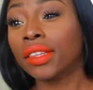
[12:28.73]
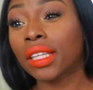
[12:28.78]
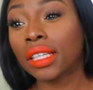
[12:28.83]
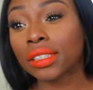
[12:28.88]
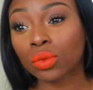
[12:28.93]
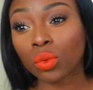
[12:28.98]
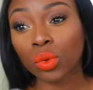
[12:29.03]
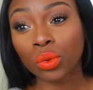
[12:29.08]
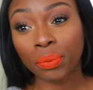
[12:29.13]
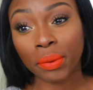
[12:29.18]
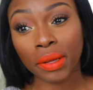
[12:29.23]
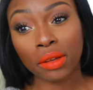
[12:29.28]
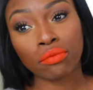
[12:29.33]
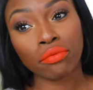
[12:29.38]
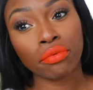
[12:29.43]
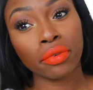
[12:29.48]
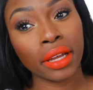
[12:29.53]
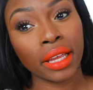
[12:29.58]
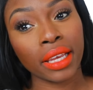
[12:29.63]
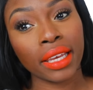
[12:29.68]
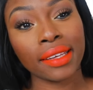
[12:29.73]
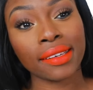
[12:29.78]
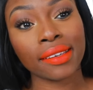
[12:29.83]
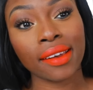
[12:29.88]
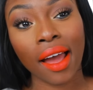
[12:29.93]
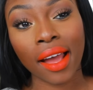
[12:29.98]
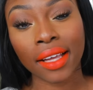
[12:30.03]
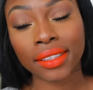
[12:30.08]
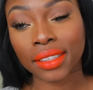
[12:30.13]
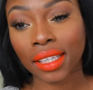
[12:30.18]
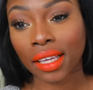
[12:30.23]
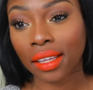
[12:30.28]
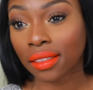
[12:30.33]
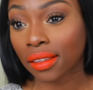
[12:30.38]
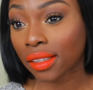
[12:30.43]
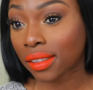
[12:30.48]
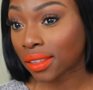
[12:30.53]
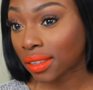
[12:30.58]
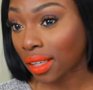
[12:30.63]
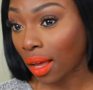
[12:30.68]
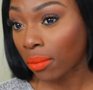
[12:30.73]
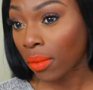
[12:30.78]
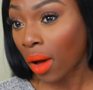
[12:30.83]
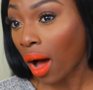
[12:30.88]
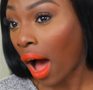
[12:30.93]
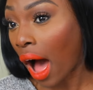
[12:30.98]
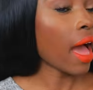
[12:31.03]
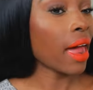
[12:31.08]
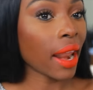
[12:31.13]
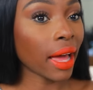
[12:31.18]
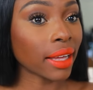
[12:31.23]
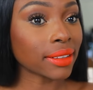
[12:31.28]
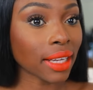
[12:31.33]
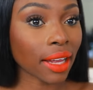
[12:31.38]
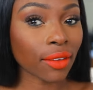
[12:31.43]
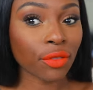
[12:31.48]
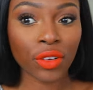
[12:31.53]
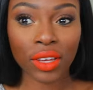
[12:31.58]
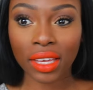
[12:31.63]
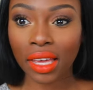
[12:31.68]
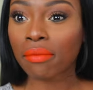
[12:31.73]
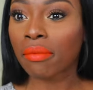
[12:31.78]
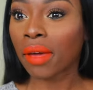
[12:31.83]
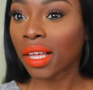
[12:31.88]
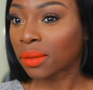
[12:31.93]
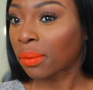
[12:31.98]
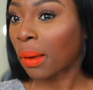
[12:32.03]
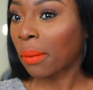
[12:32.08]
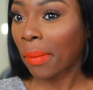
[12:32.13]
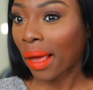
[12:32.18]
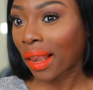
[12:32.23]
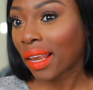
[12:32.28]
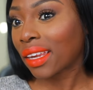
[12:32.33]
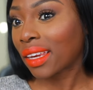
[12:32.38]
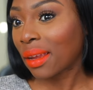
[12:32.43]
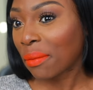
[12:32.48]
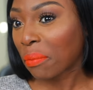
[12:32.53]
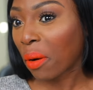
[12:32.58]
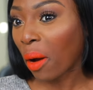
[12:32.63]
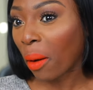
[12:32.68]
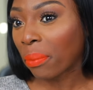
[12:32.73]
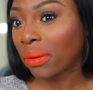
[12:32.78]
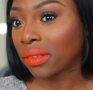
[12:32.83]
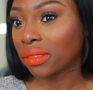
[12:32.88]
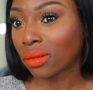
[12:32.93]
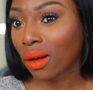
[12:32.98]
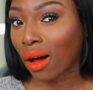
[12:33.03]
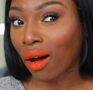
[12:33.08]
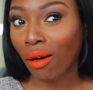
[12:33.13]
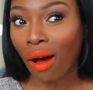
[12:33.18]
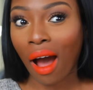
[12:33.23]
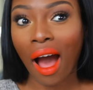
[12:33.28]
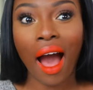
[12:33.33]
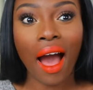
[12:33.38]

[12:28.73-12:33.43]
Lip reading: This would be really nice in the summer. And actually, I think it makes my melanin pop as well.